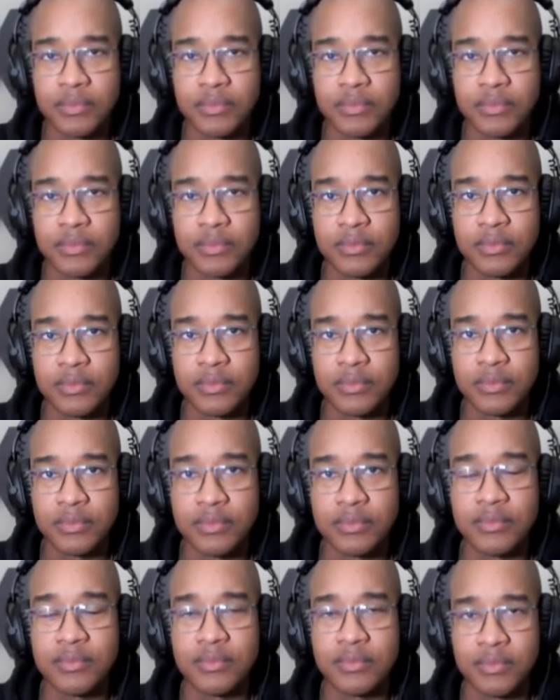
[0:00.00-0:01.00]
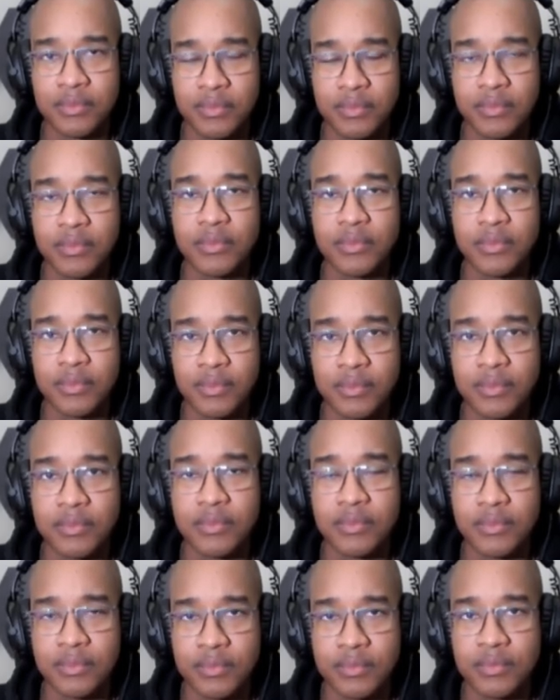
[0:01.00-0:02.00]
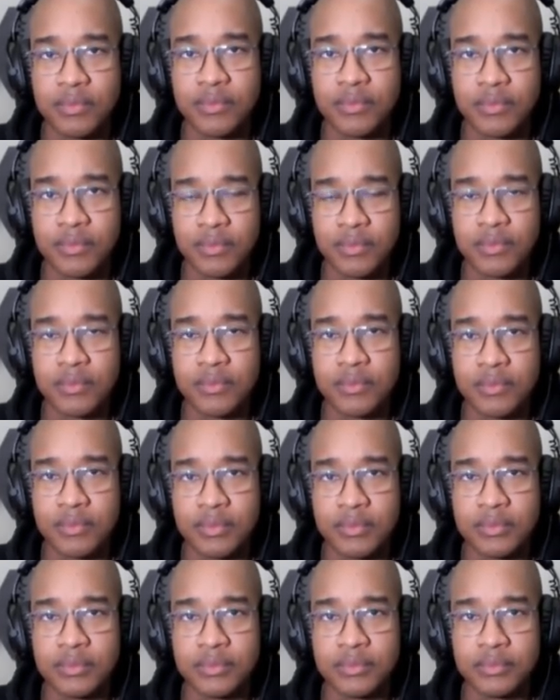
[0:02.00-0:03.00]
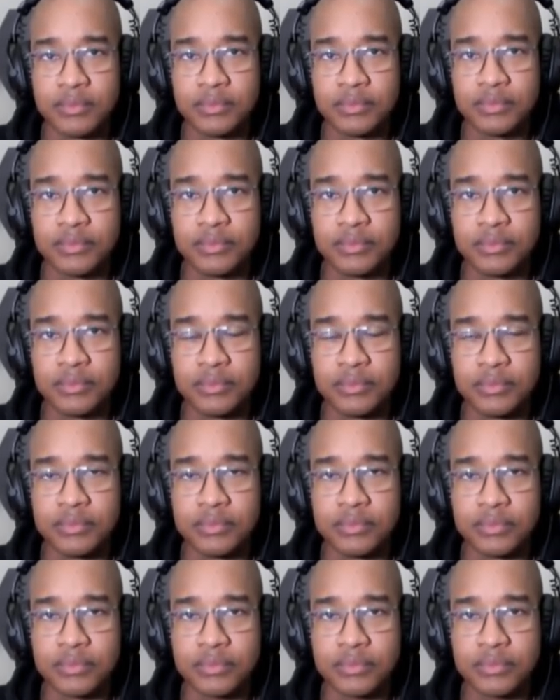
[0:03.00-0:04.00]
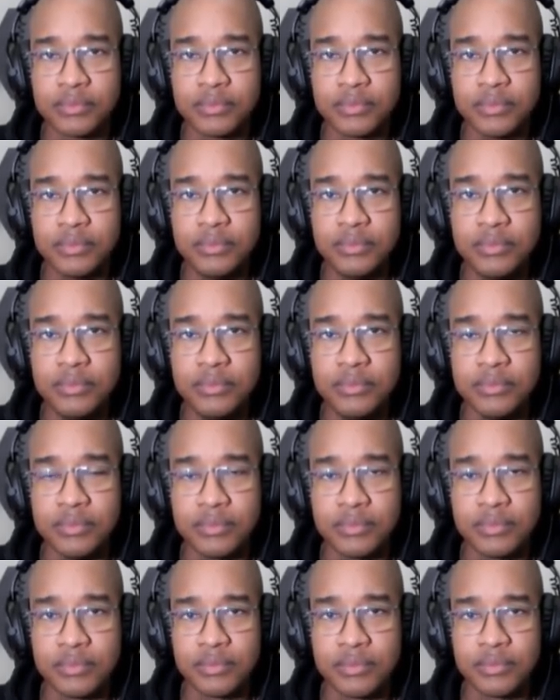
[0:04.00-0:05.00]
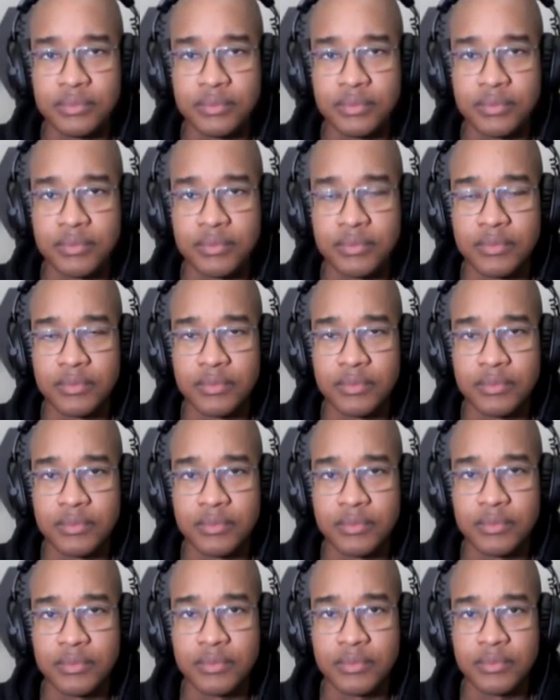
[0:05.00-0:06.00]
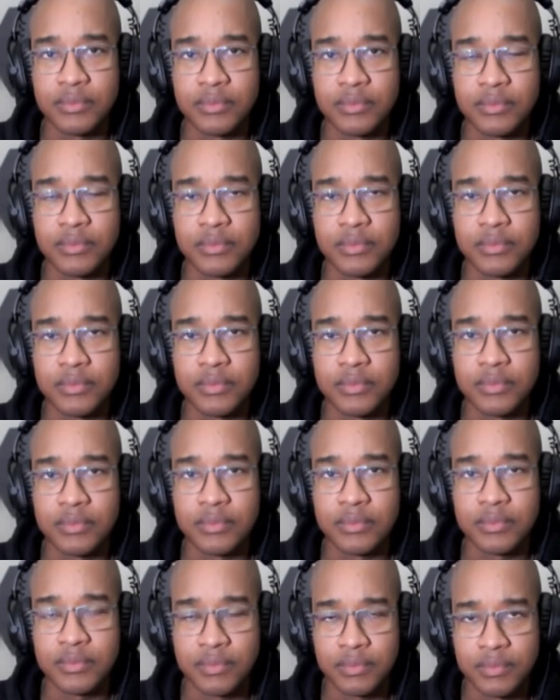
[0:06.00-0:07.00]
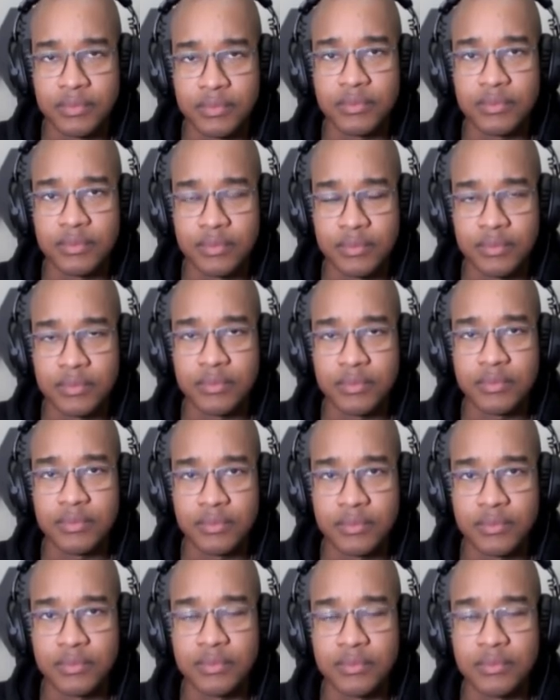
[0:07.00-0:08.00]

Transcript: (not speaking)